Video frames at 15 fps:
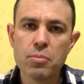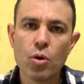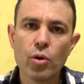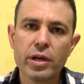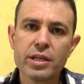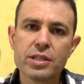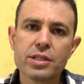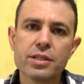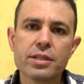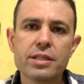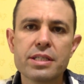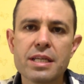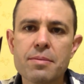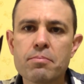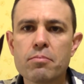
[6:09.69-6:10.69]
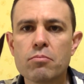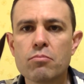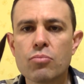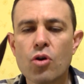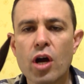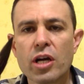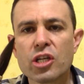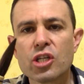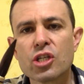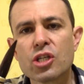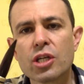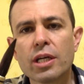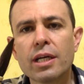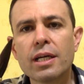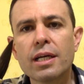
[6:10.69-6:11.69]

pointed tip brush,